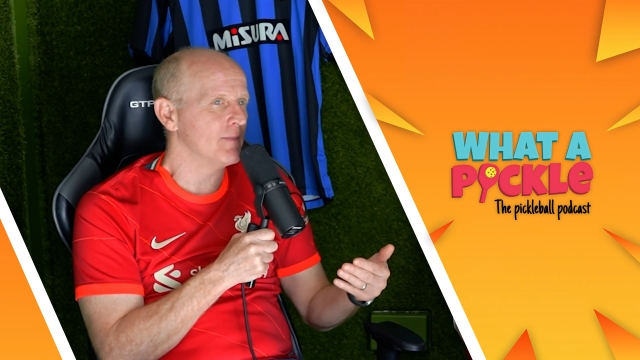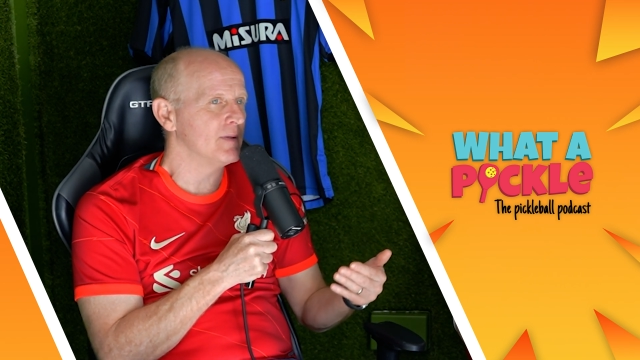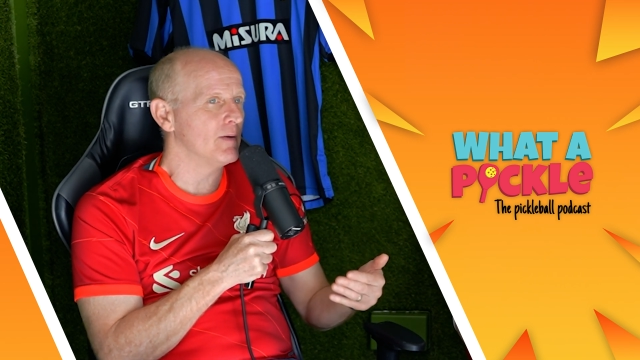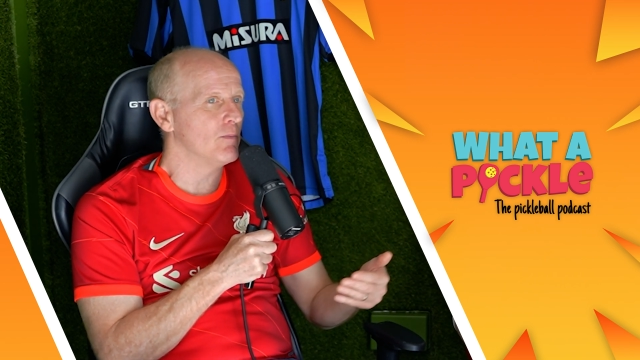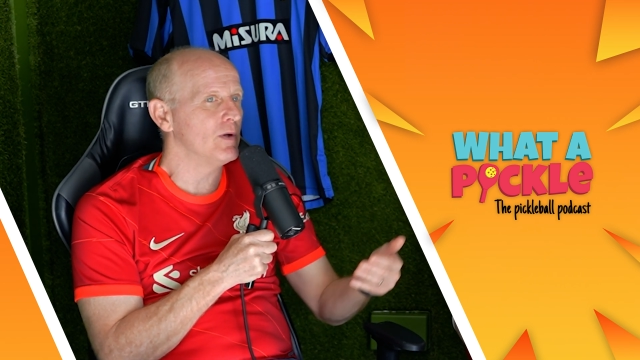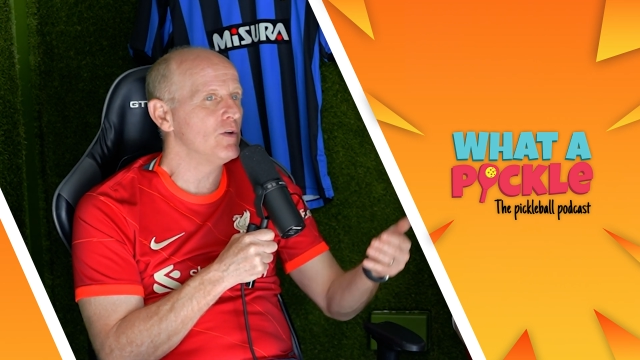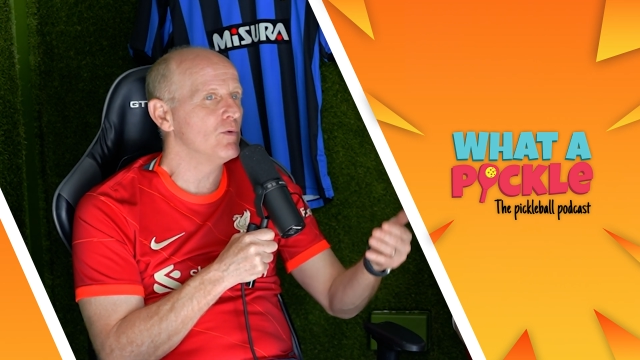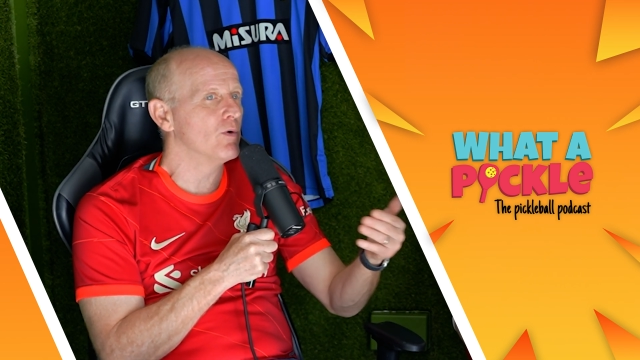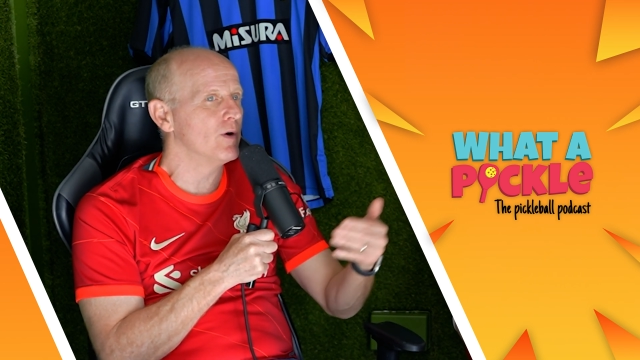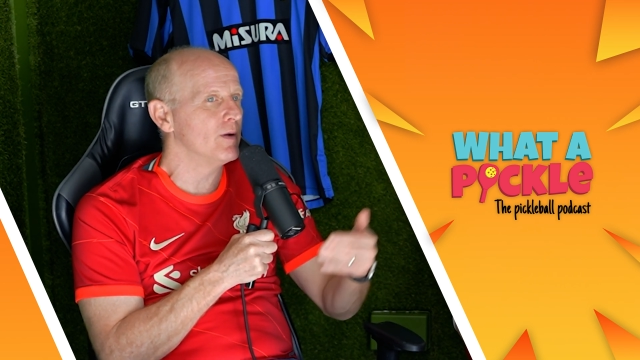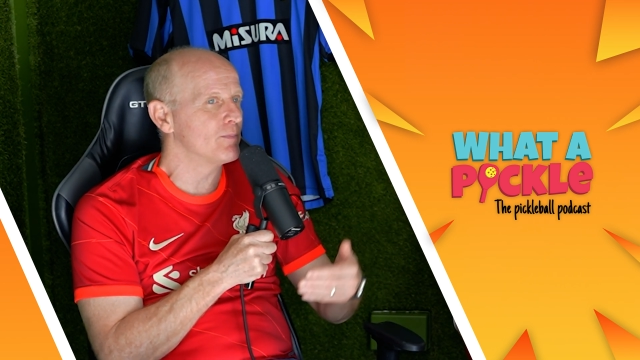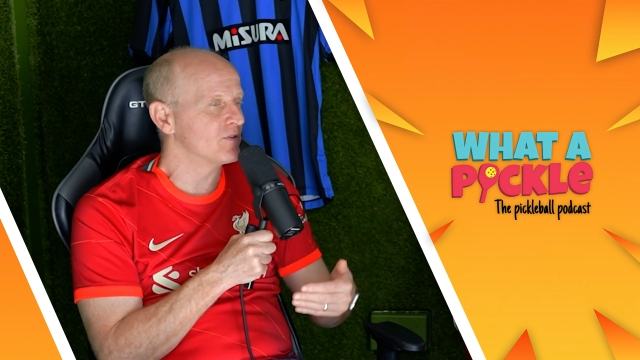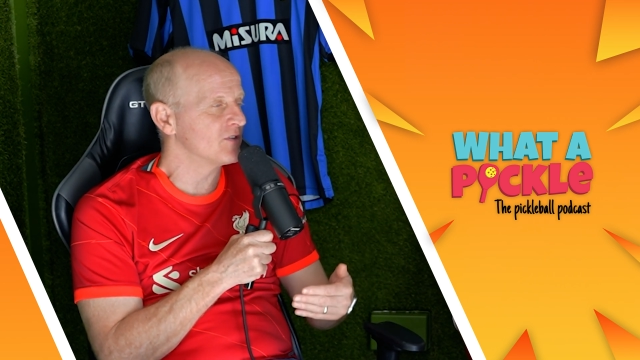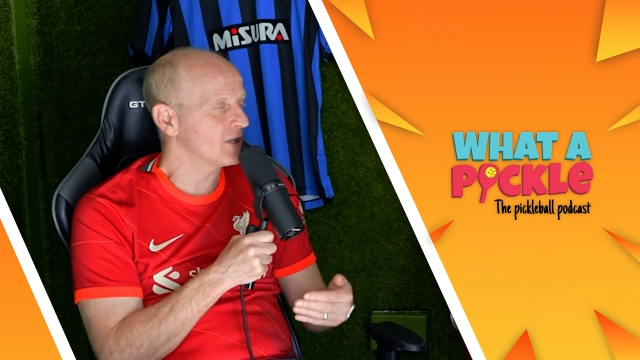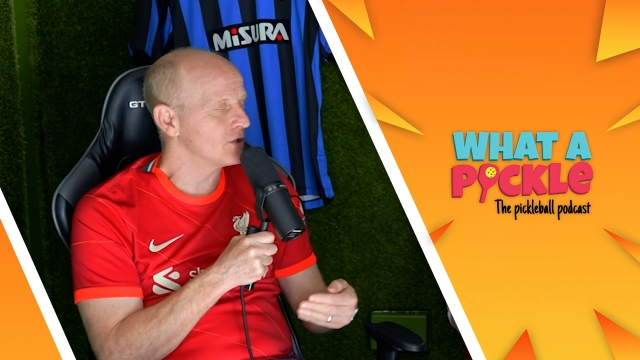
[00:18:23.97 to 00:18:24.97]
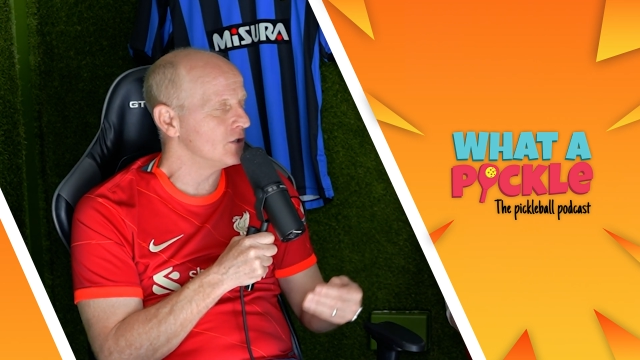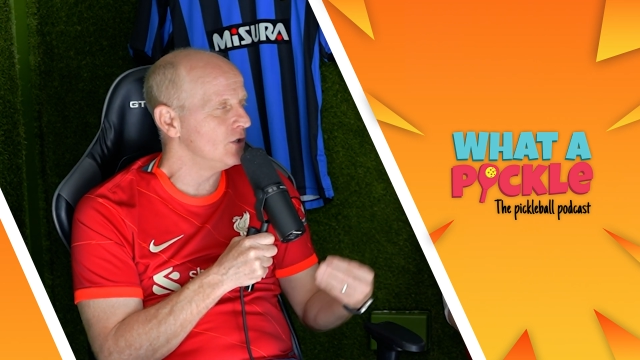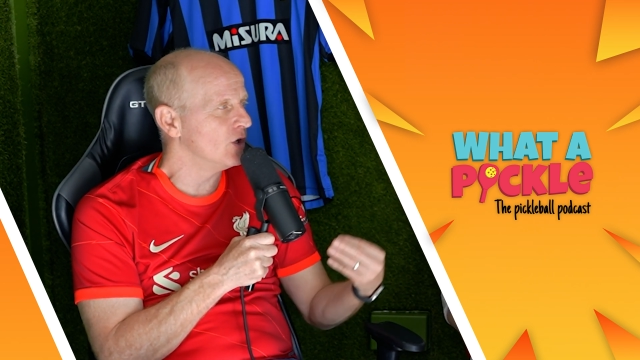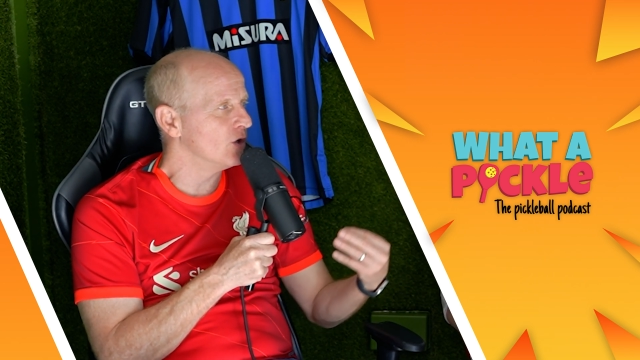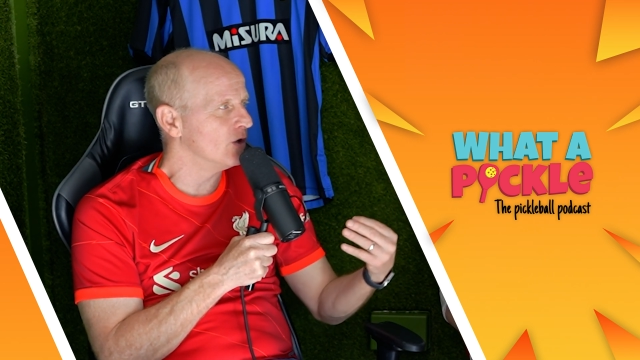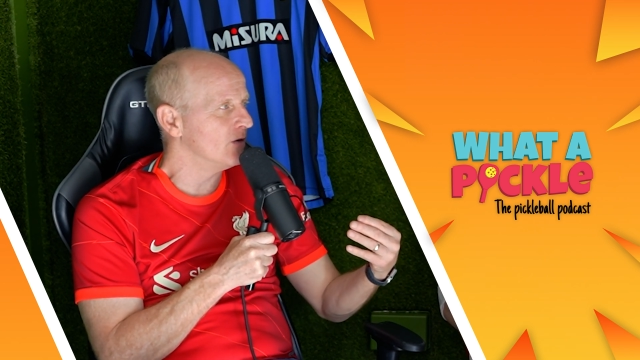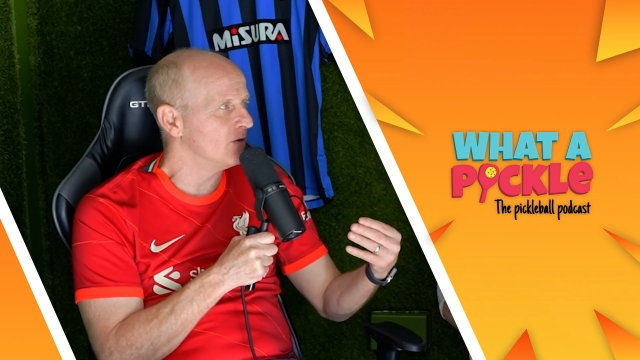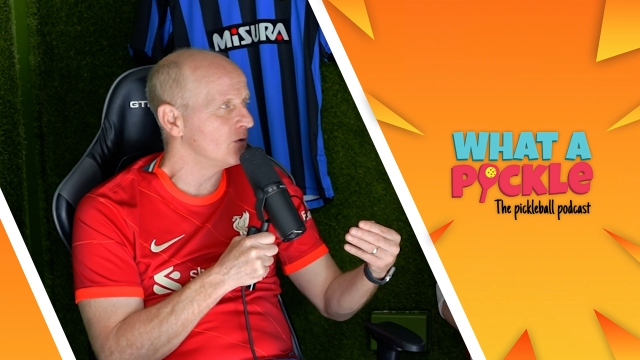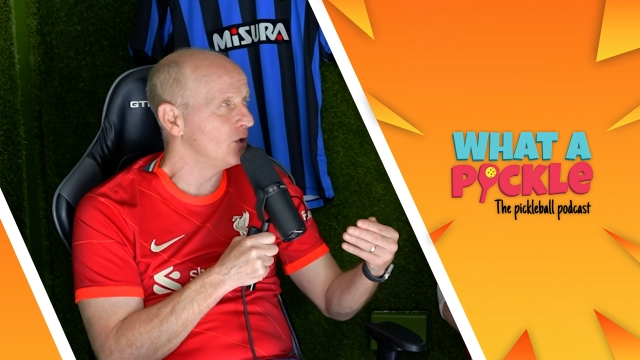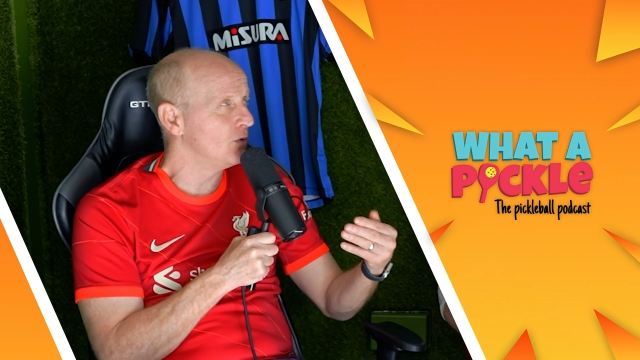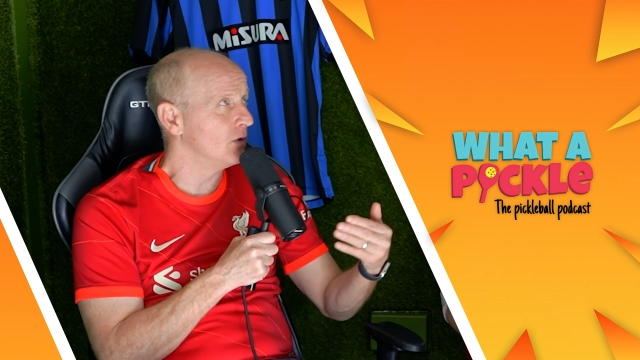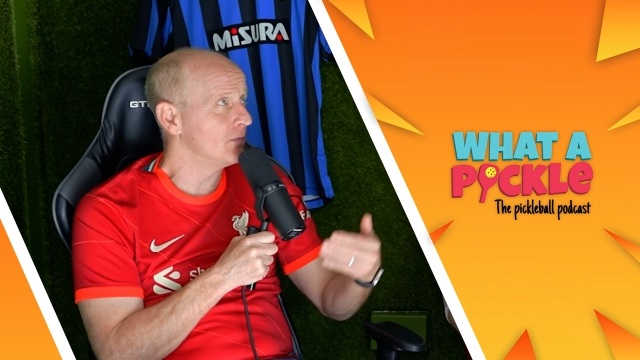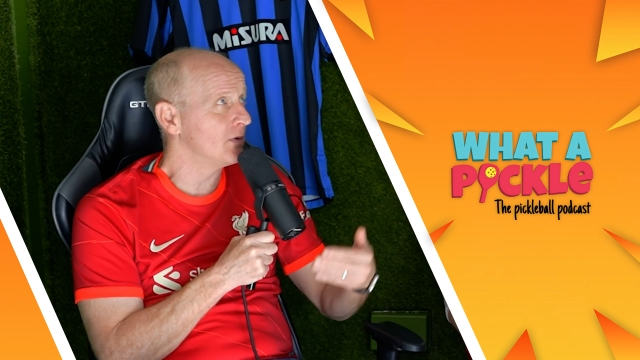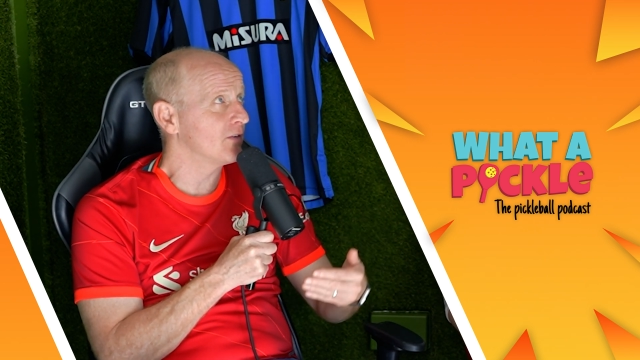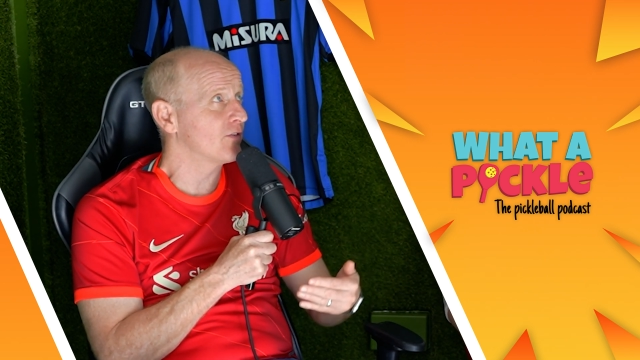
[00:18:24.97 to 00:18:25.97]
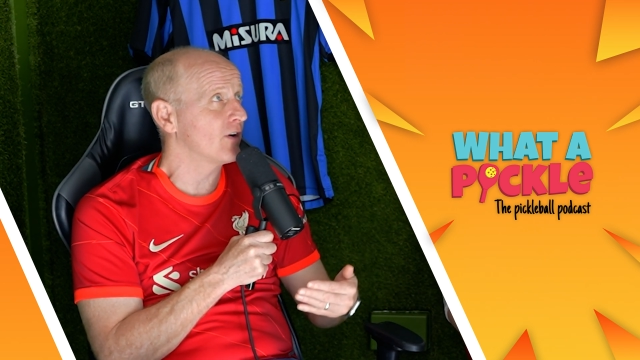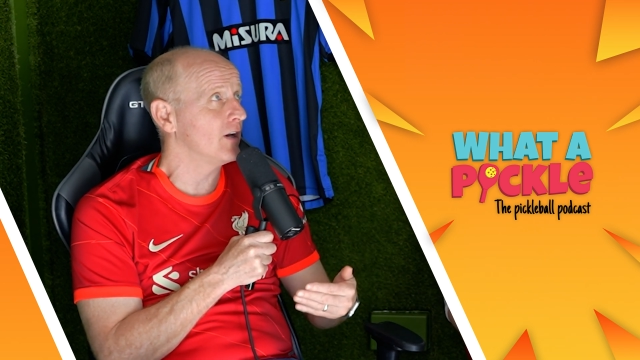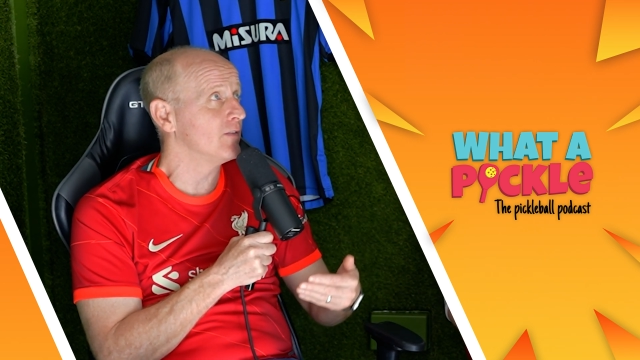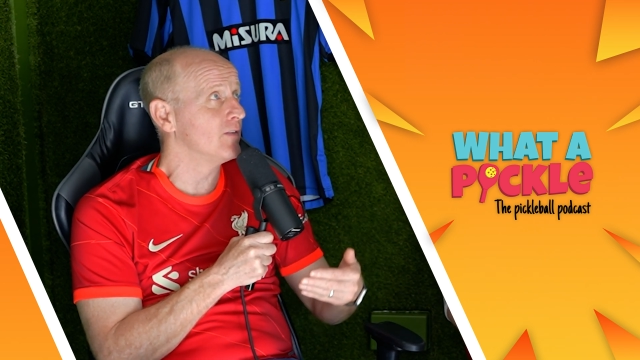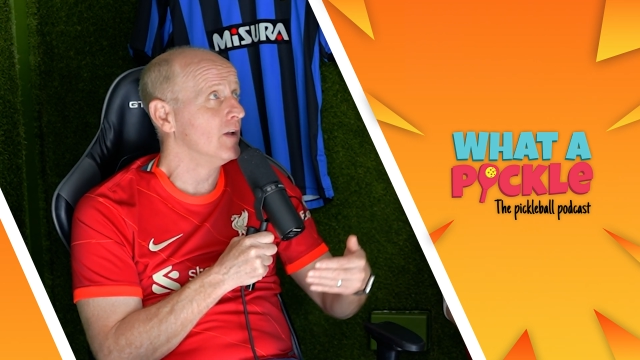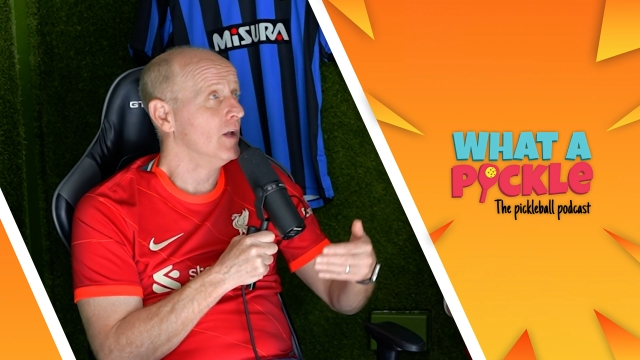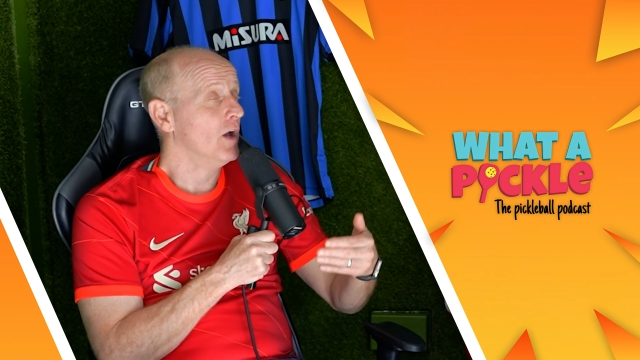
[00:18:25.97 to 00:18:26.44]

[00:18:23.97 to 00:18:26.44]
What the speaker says: and then when you were in possession, you wouldn't be afraid of